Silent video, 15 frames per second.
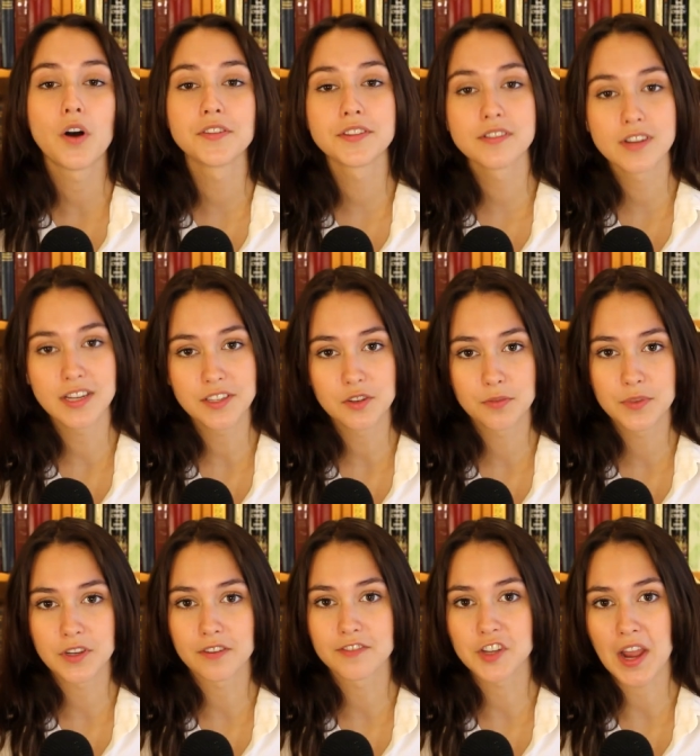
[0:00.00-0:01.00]
also need to
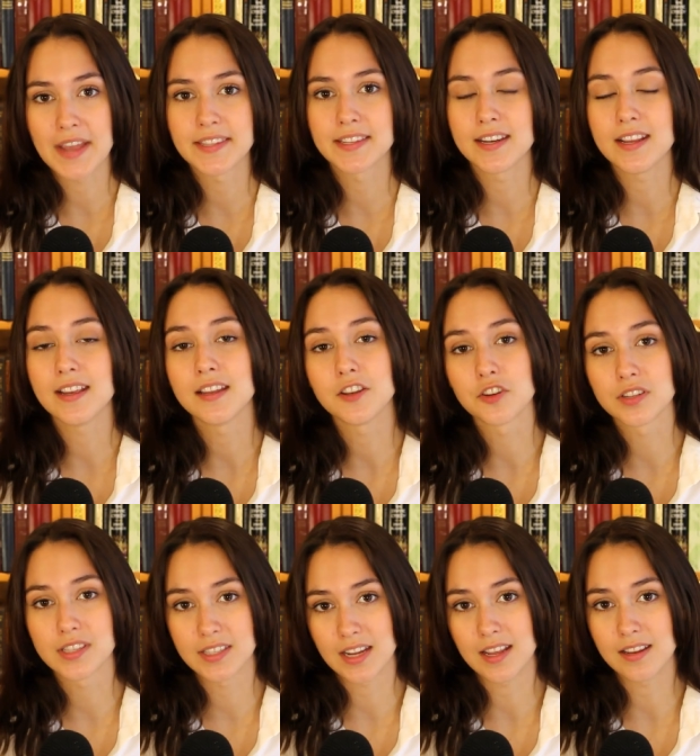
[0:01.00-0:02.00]
observe chastity in your
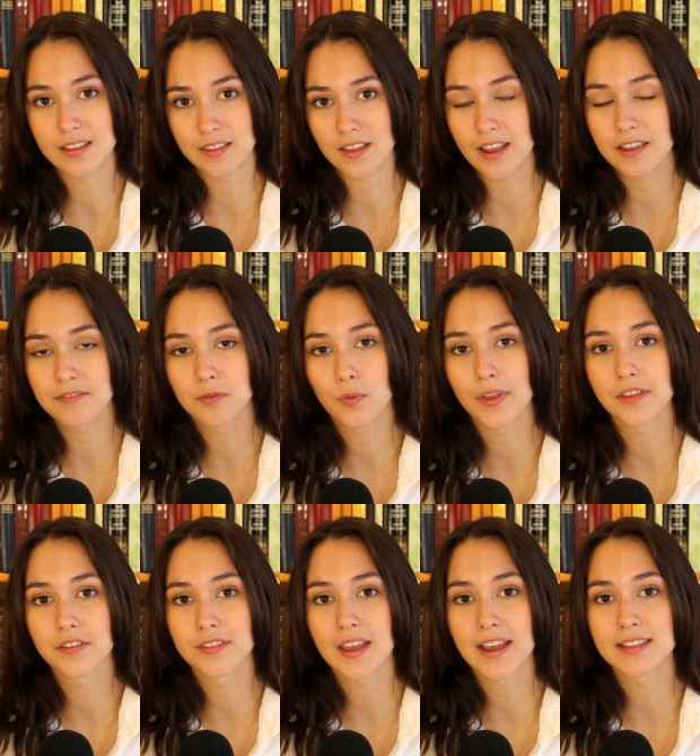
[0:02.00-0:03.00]
state in life,
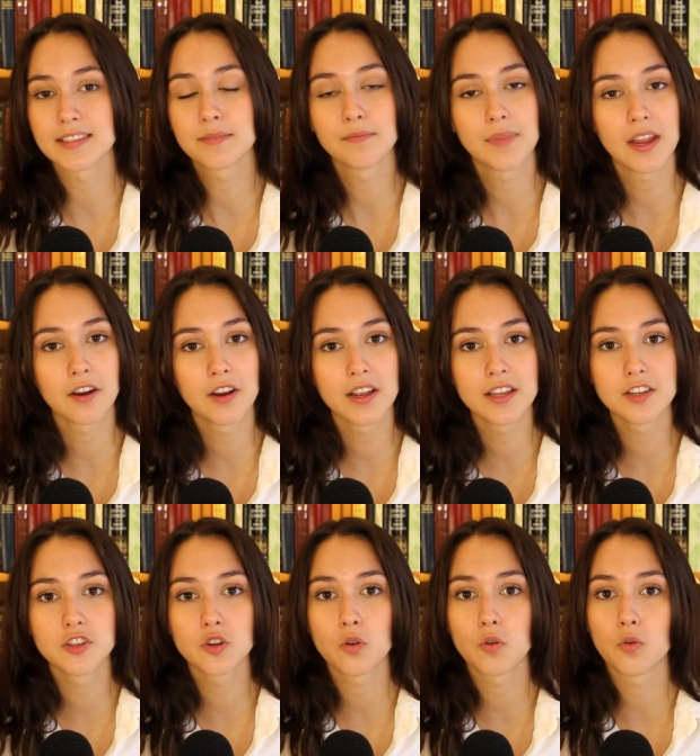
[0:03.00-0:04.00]
whether that's
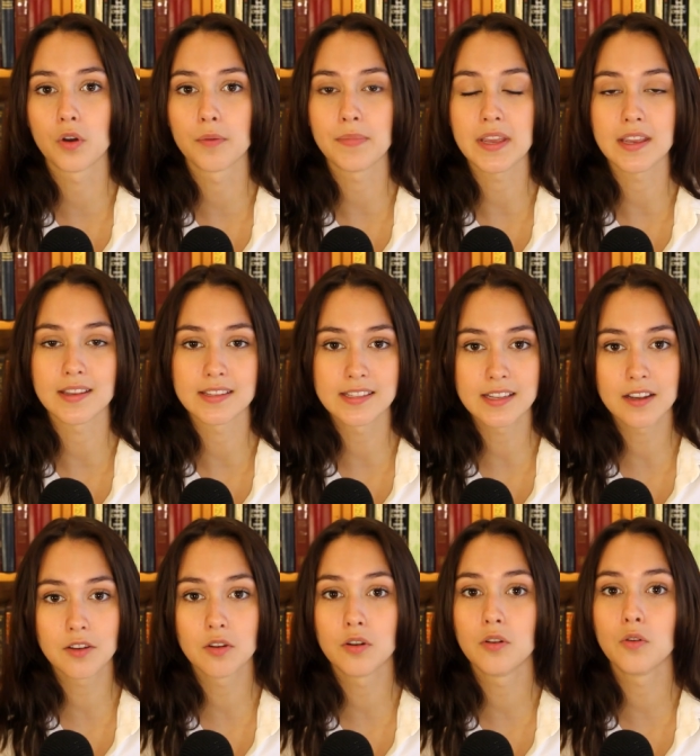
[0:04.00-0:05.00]
marriage or being
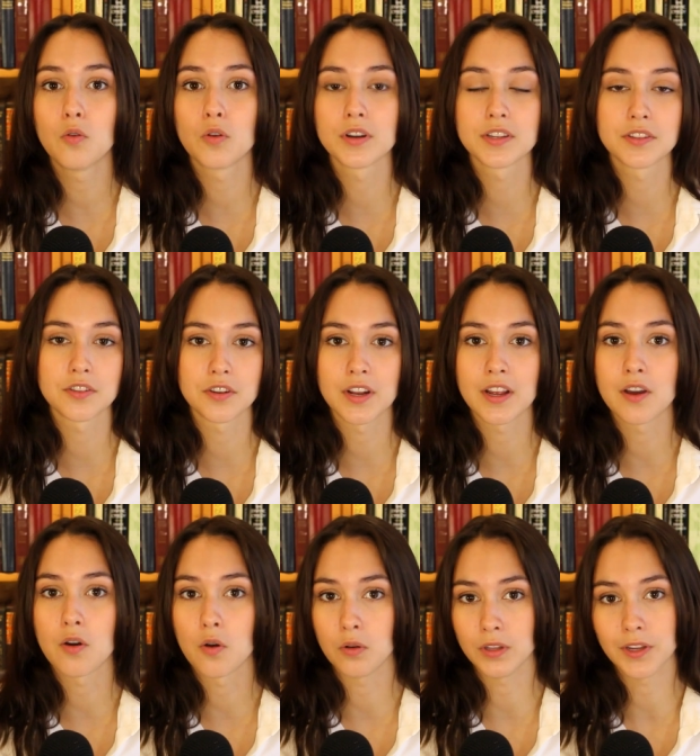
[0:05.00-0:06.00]
single or discerning a
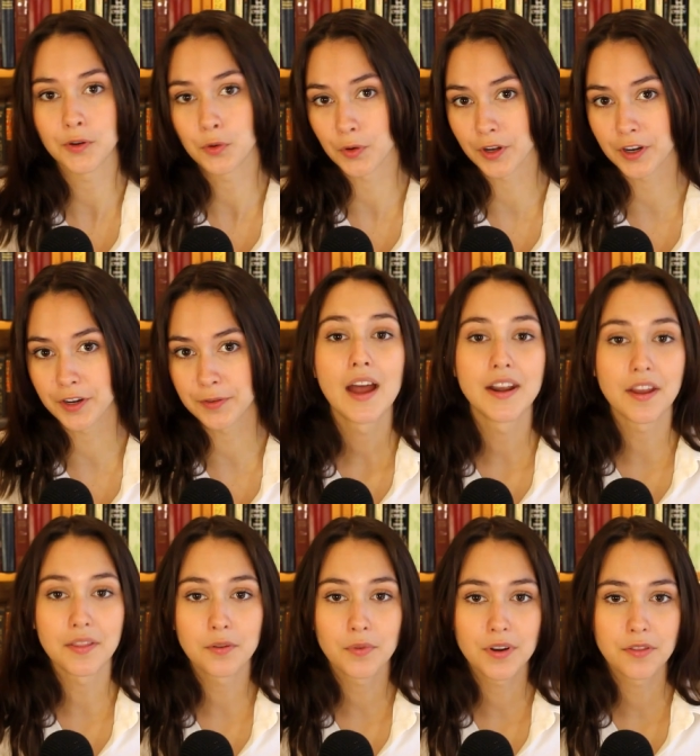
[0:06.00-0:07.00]
holy order.
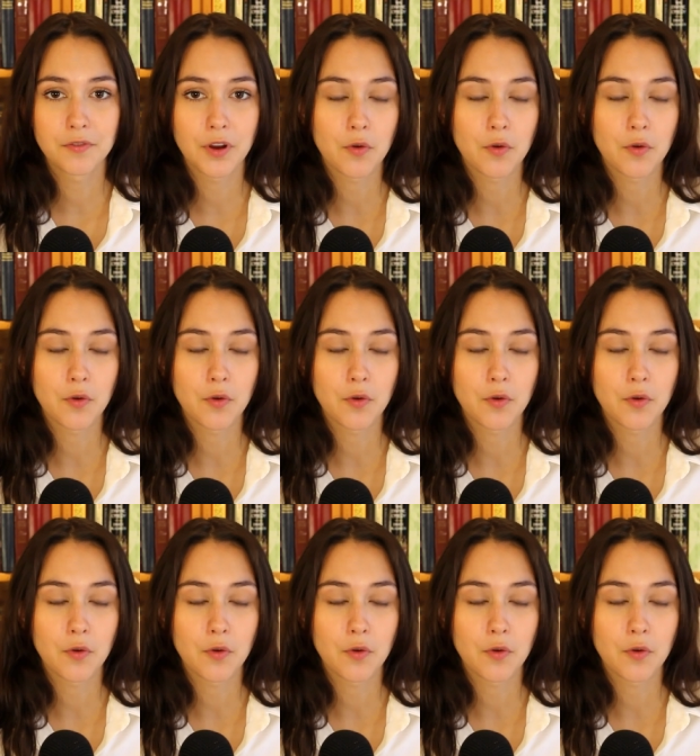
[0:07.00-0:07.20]
Another one of the